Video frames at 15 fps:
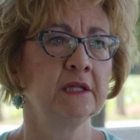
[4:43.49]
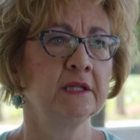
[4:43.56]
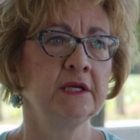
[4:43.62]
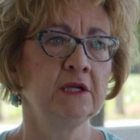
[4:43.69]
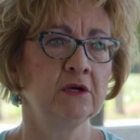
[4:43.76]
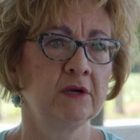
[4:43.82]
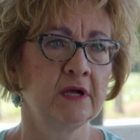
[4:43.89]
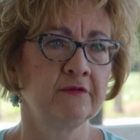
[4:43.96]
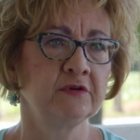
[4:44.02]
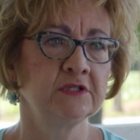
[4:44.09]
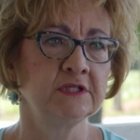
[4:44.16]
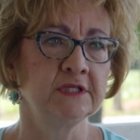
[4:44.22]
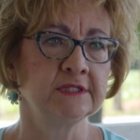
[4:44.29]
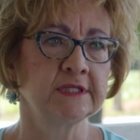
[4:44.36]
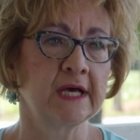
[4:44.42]
a leader ever
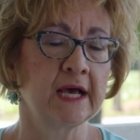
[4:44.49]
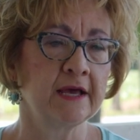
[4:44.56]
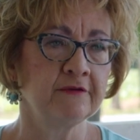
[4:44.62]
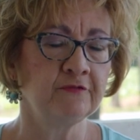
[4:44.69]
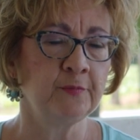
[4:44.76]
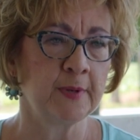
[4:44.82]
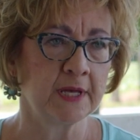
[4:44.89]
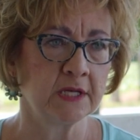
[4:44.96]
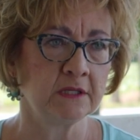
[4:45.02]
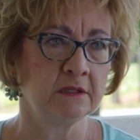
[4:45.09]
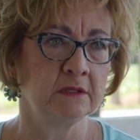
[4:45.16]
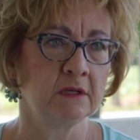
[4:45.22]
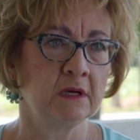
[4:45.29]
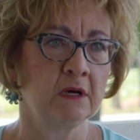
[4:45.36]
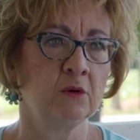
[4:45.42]
since I've been